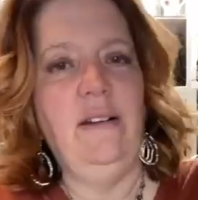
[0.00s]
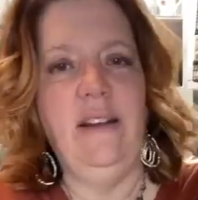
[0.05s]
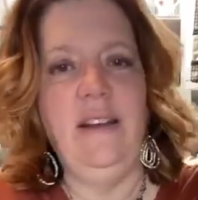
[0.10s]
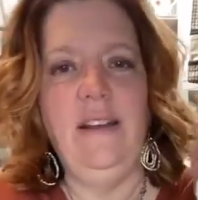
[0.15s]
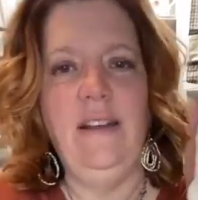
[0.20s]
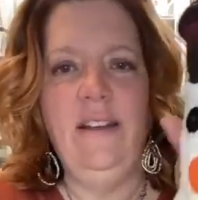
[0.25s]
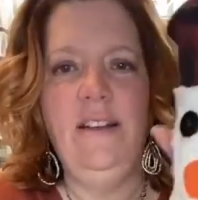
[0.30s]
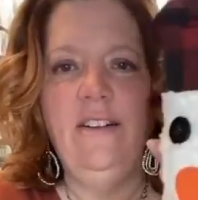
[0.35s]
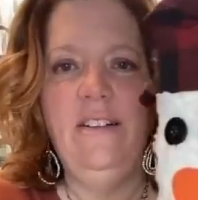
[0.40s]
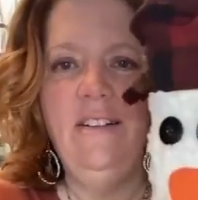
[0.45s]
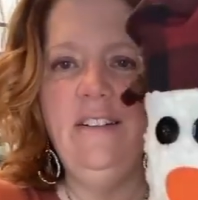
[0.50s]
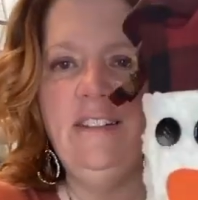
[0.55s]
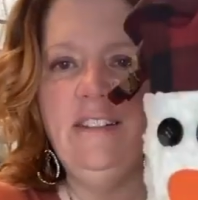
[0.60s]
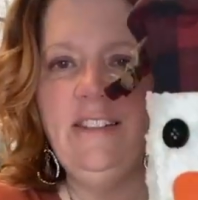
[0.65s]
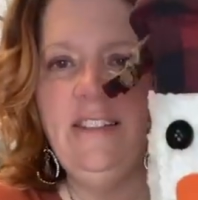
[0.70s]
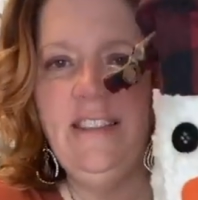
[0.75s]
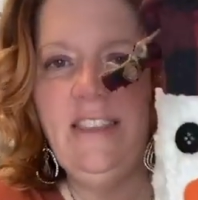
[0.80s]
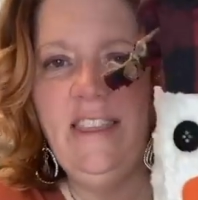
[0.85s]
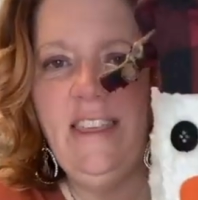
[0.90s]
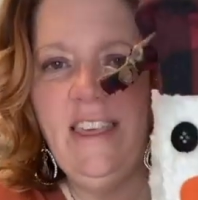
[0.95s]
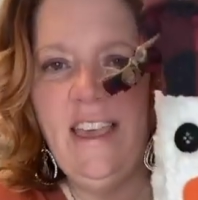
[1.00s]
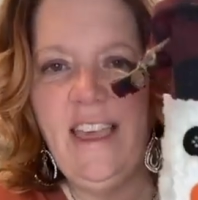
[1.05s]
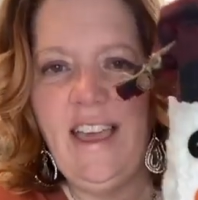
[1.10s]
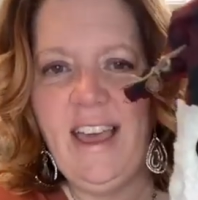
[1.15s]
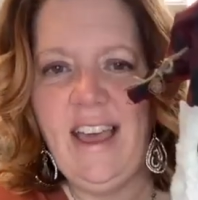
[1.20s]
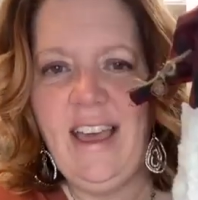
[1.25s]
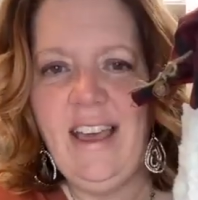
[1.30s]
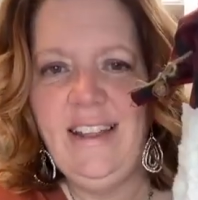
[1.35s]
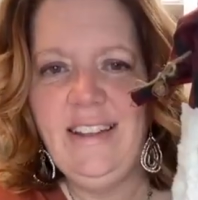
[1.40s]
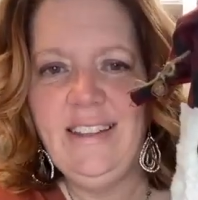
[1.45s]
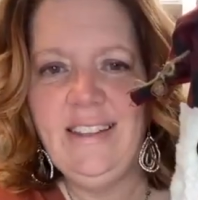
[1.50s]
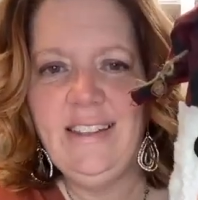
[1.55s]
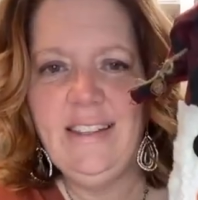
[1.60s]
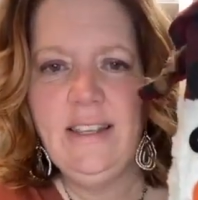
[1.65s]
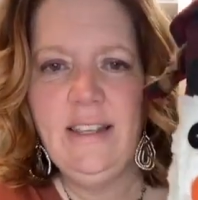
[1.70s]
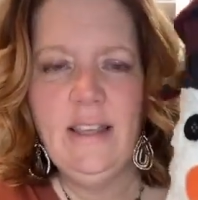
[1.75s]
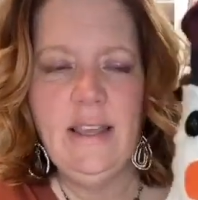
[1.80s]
All right, here's that.